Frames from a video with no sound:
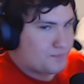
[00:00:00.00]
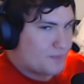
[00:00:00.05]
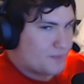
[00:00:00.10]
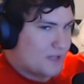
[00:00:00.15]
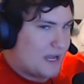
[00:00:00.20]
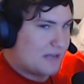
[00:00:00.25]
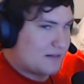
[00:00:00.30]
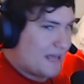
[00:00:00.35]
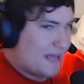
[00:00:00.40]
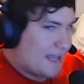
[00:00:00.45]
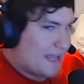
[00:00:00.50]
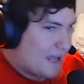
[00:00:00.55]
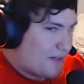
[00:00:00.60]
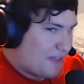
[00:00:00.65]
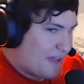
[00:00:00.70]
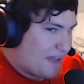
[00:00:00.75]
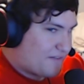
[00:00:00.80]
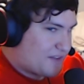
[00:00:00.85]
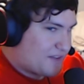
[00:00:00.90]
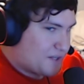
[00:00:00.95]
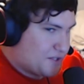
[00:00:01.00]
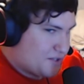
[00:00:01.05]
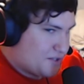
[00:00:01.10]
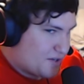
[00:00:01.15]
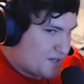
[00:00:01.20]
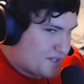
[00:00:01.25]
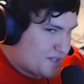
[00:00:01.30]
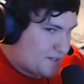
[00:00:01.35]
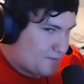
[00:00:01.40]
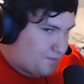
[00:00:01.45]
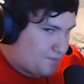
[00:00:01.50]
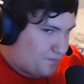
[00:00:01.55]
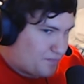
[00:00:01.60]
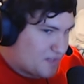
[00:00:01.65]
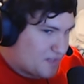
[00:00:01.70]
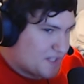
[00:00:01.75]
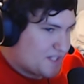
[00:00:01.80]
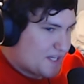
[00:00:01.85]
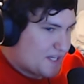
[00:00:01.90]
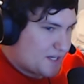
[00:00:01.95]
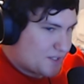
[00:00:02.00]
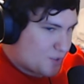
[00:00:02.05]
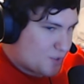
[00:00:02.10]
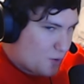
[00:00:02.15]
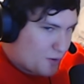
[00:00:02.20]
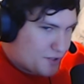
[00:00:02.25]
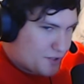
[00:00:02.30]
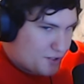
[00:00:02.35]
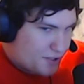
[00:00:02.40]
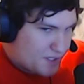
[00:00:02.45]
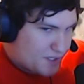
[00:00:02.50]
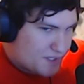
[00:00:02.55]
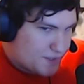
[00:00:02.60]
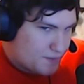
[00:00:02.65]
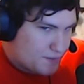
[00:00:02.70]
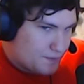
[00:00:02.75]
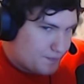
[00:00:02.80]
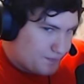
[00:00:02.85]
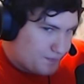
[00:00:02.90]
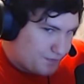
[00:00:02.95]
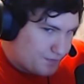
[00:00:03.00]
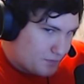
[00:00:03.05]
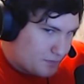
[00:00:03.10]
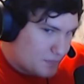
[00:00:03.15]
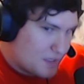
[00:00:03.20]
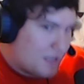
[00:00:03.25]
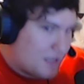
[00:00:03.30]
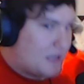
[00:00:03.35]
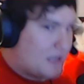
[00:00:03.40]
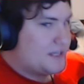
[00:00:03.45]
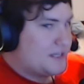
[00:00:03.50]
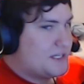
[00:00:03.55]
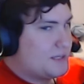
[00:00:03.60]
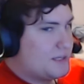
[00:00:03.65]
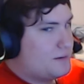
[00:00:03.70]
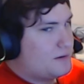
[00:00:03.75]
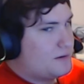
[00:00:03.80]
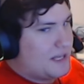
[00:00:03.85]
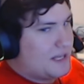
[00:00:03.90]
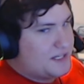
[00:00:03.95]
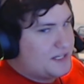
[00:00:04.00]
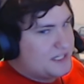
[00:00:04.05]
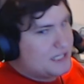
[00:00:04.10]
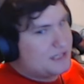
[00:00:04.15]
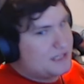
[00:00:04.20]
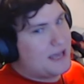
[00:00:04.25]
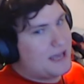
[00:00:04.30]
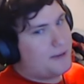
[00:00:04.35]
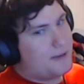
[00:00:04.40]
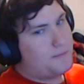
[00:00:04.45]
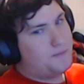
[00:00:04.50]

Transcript: I like how they have kill streaks instead of score streaks. I dig that.